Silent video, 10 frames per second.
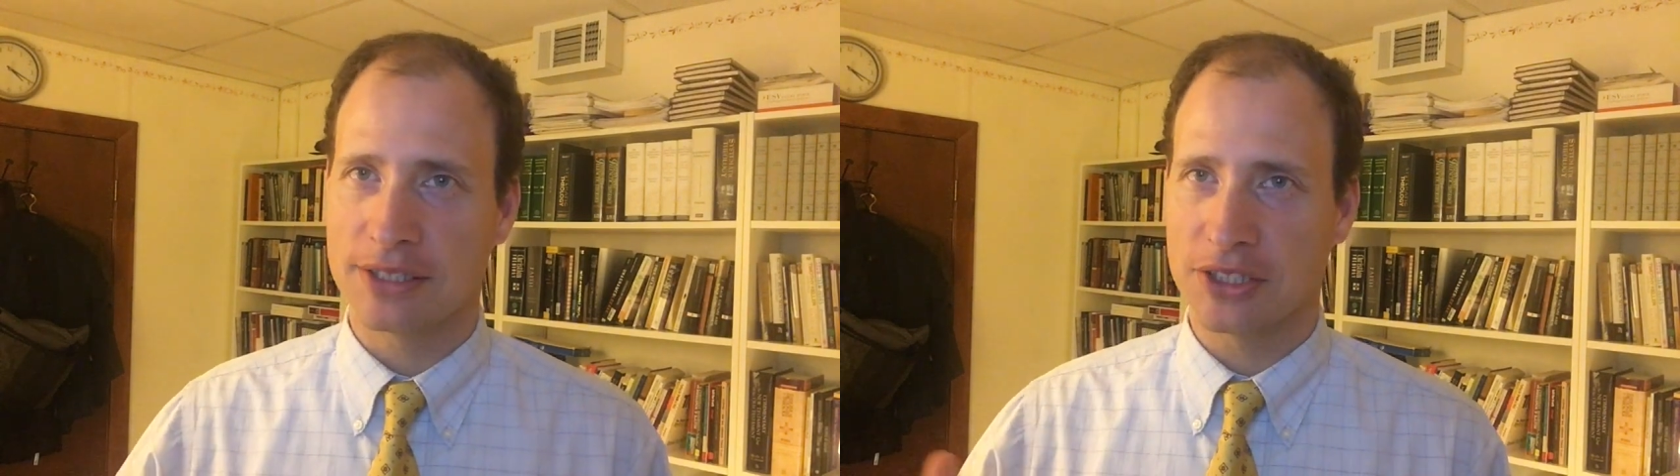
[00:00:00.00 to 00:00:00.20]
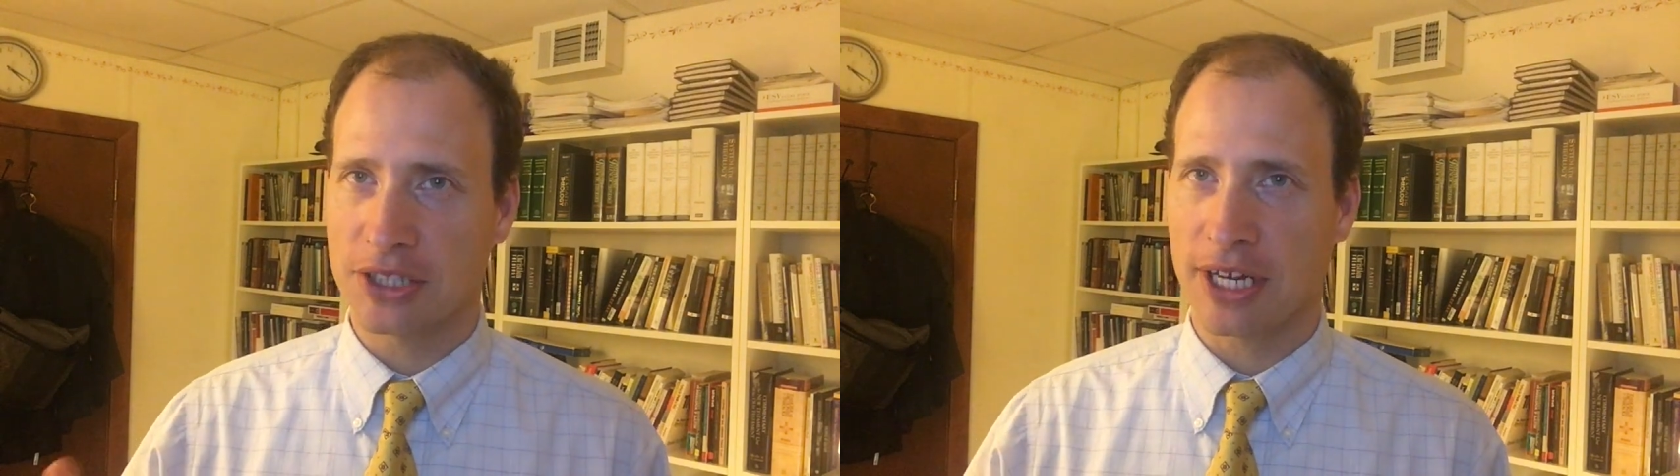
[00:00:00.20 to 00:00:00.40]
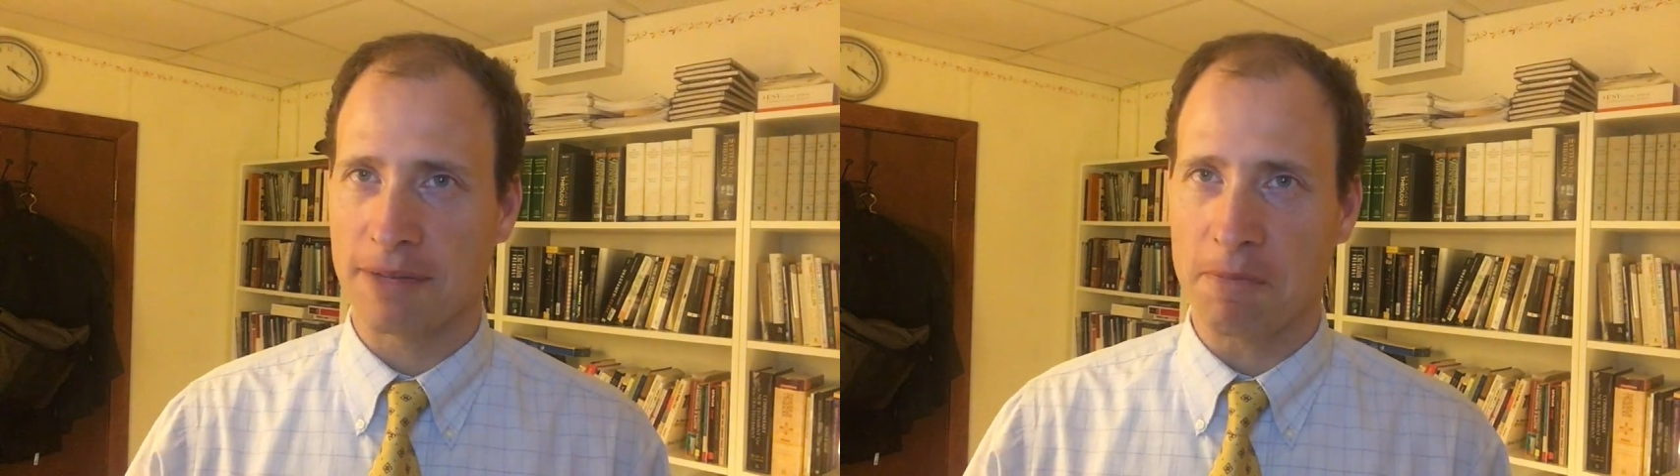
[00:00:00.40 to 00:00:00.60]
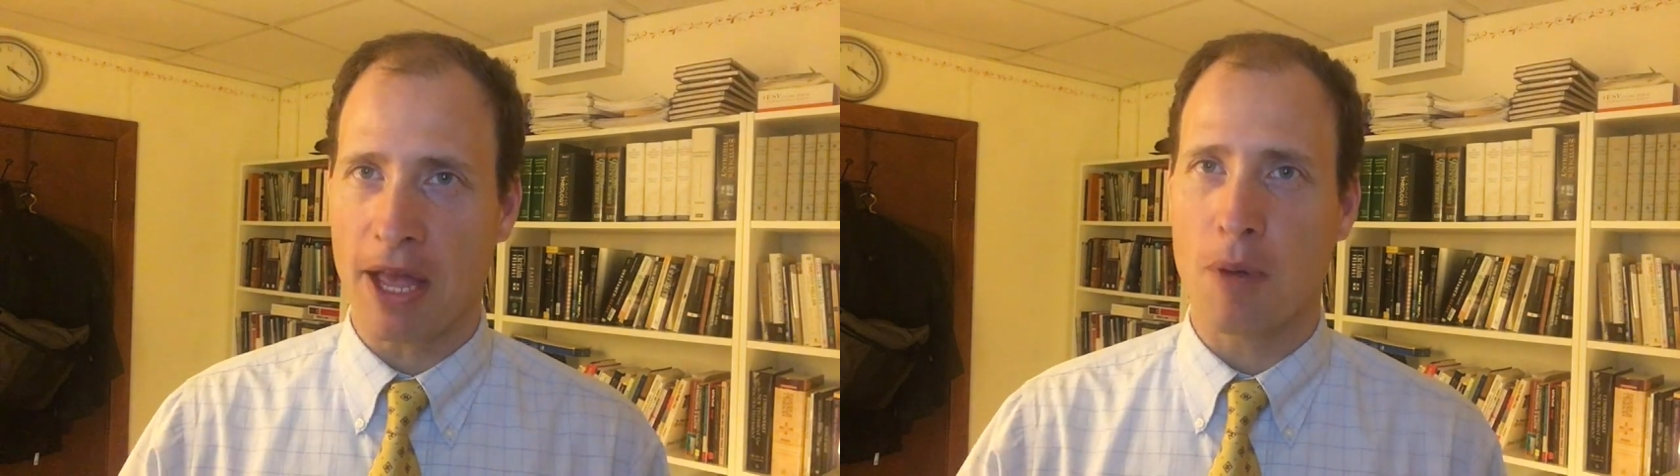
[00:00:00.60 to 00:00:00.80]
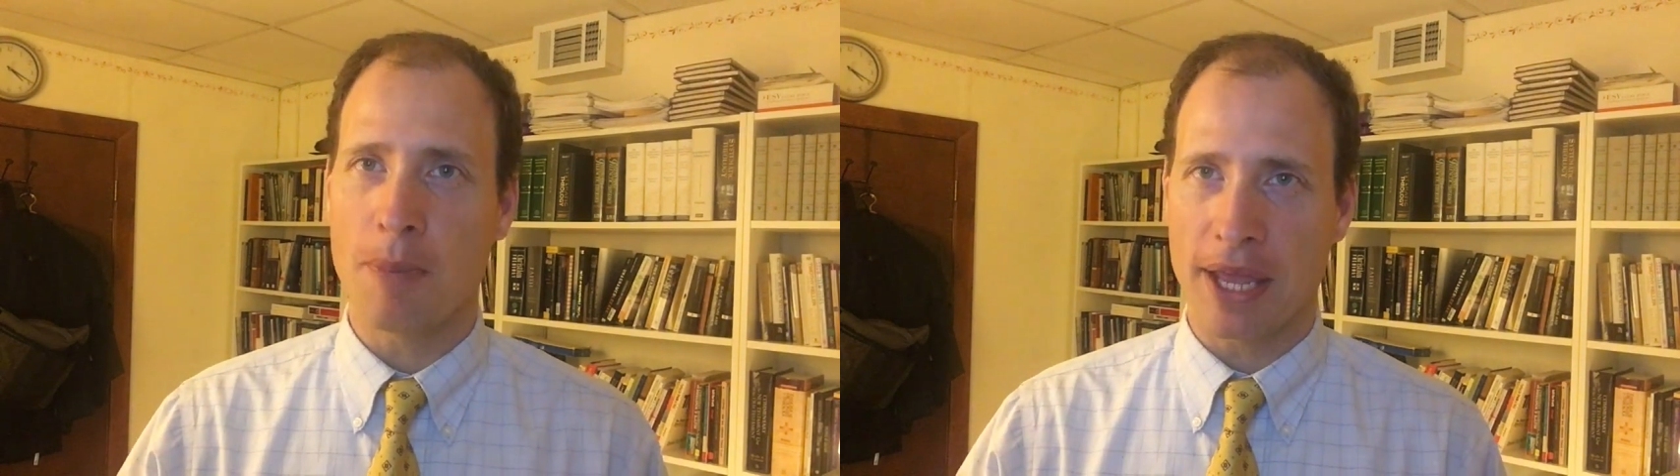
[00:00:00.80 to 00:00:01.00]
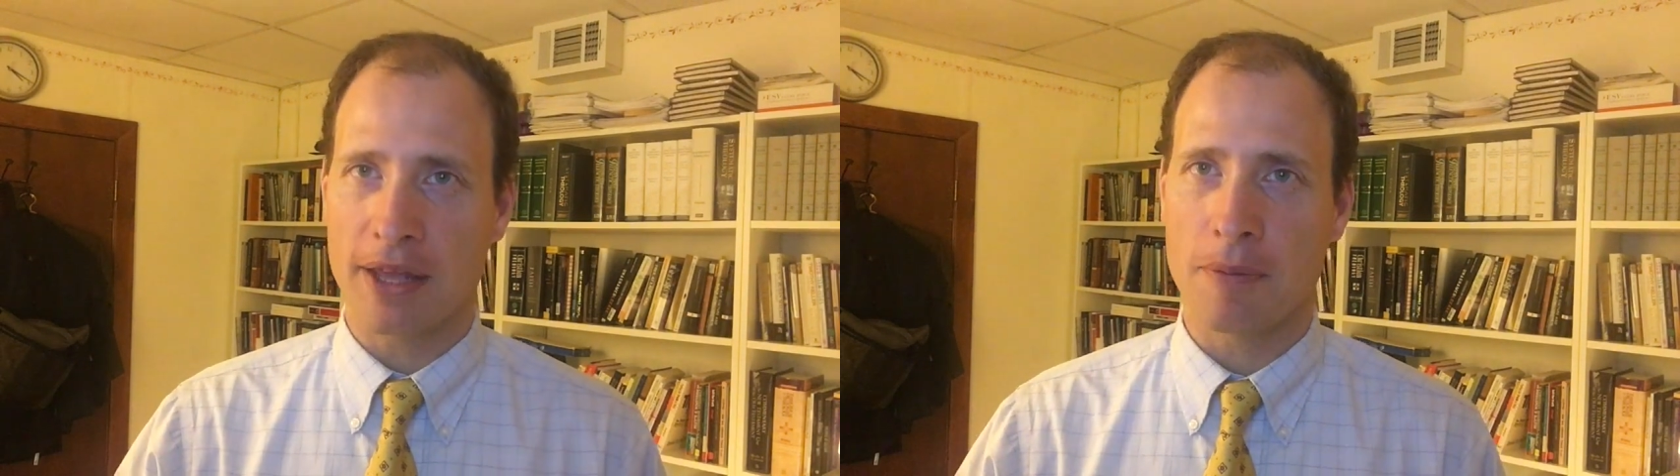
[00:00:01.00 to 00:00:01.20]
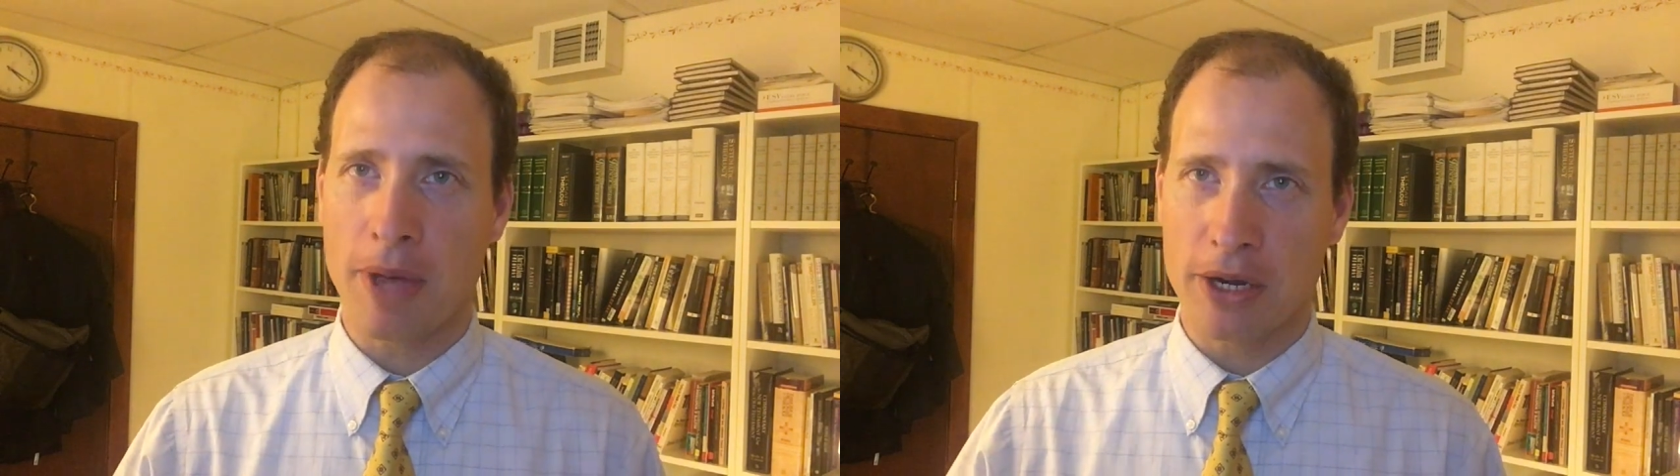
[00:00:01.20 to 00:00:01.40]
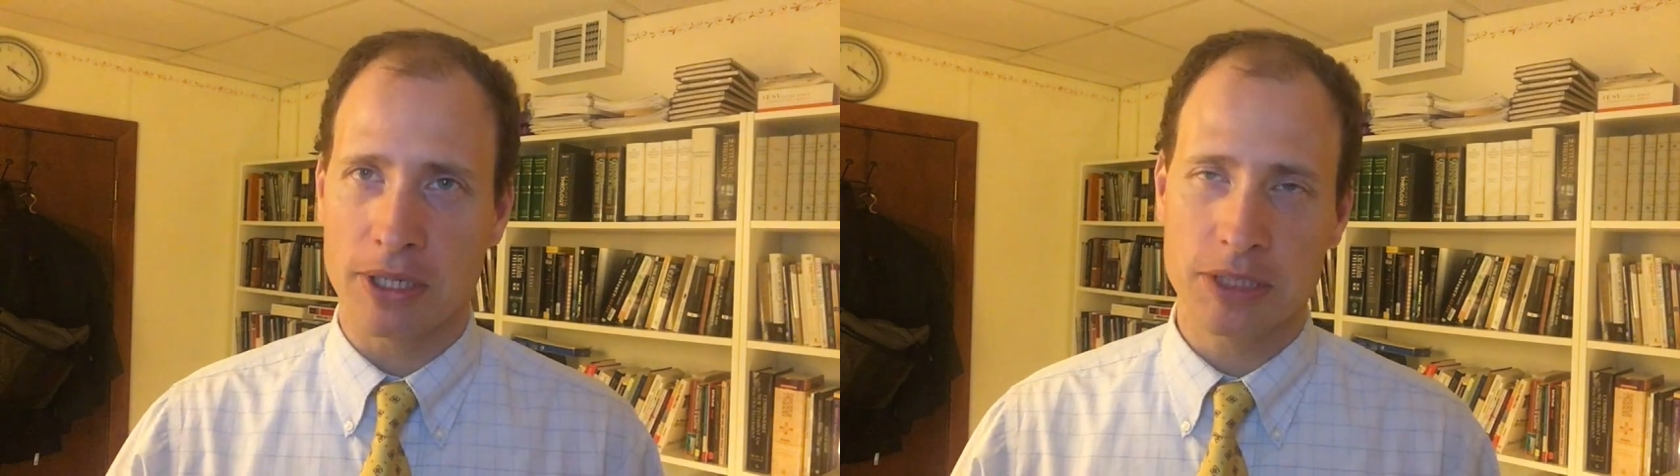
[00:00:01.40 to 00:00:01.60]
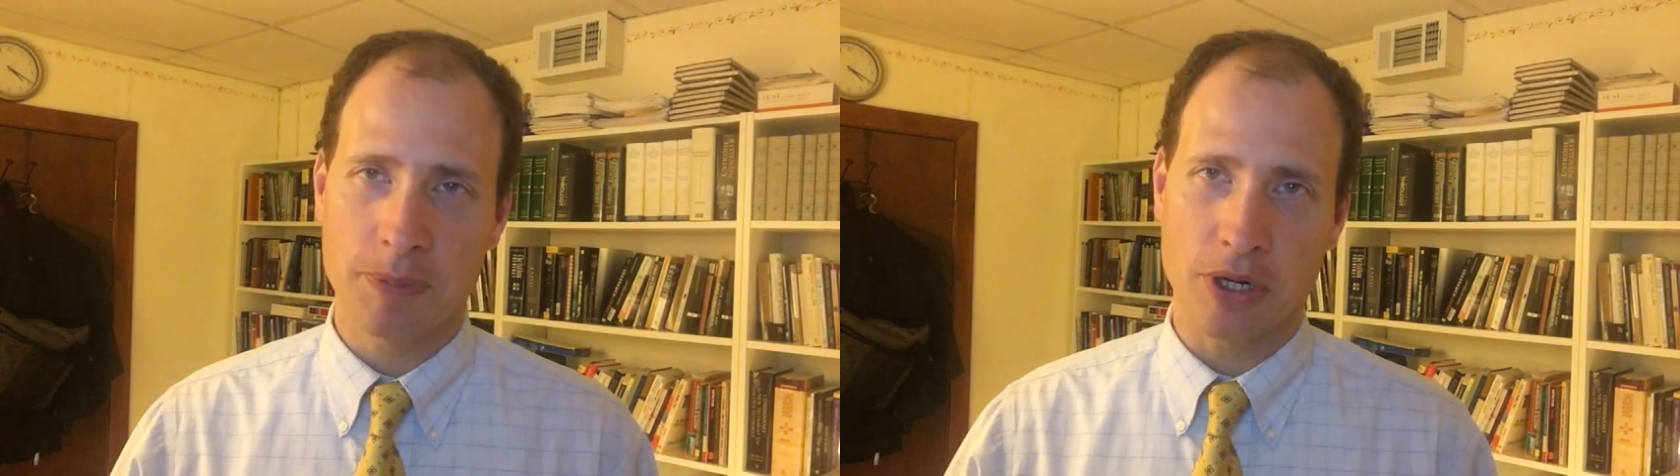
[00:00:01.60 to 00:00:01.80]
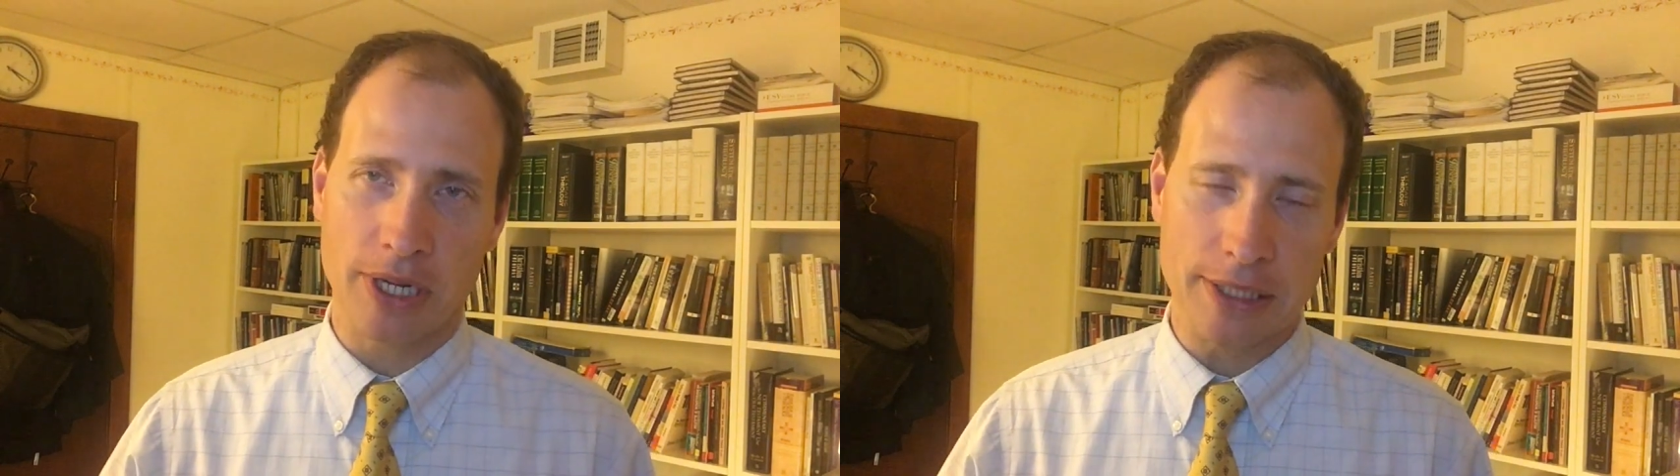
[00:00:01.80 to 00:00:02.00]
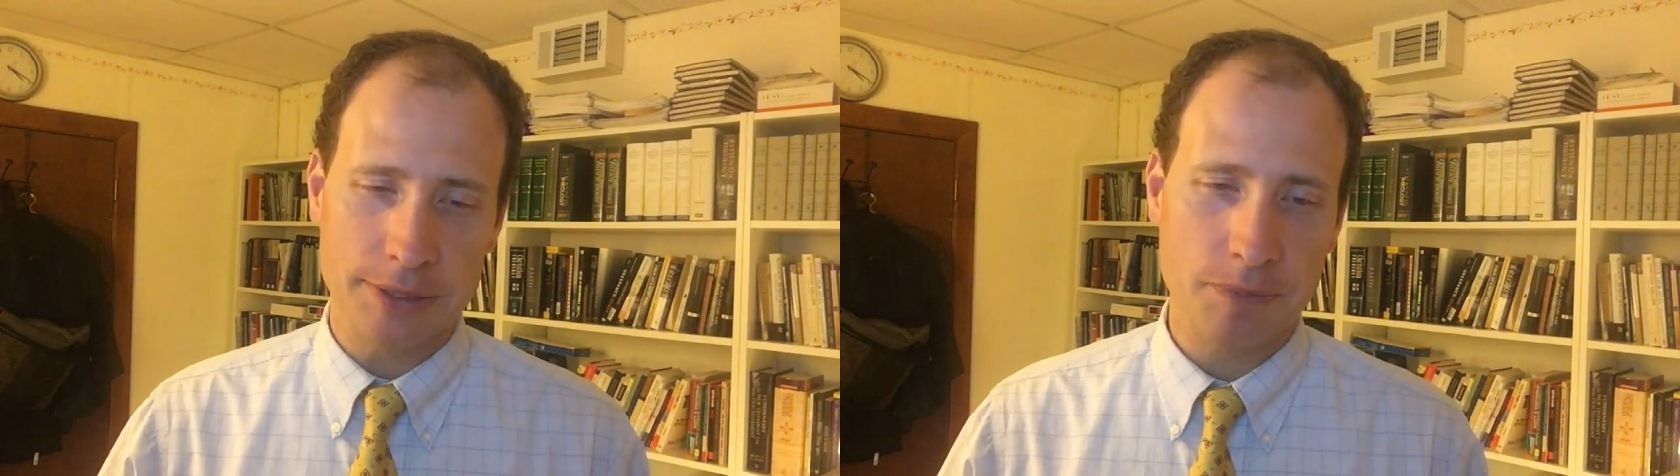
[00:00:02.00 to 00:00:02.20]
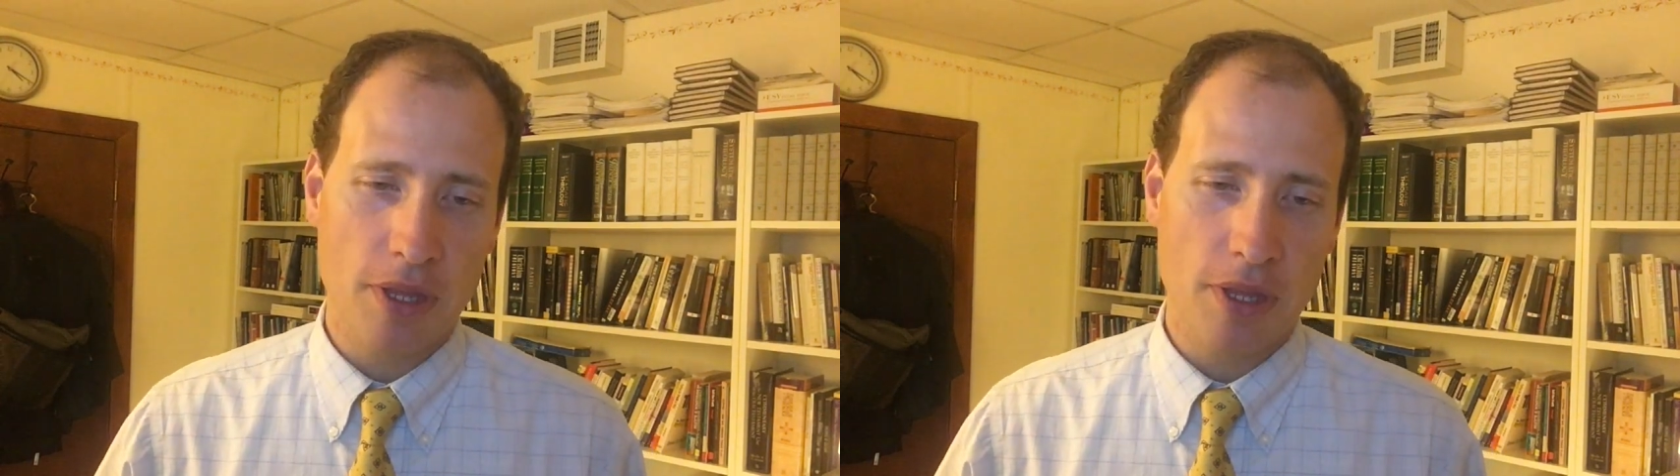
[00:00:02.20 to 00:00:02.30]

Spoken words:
it's just going to help make it a better experience.